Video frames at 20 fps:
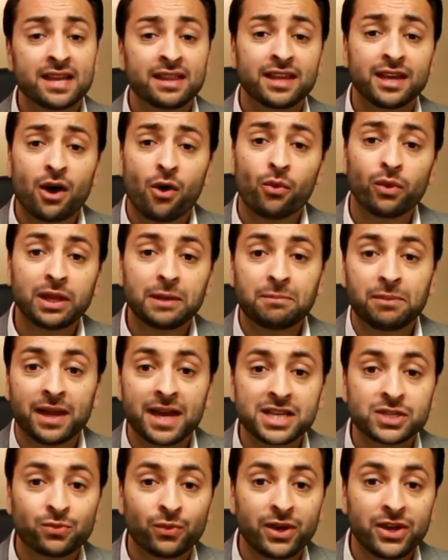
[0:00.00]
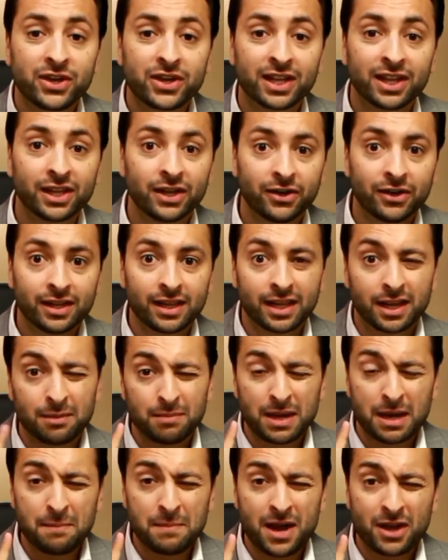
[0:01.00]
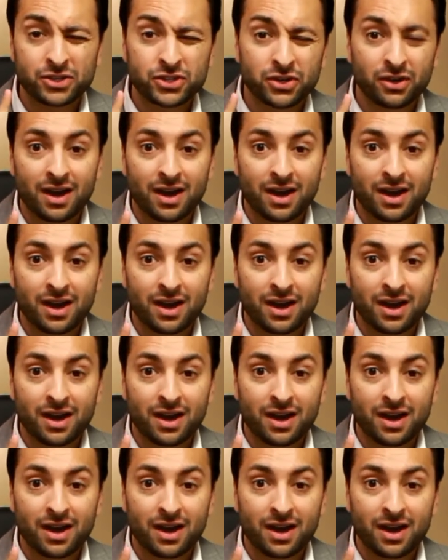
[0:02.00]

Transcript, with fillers: the only place where you can learn a little bit about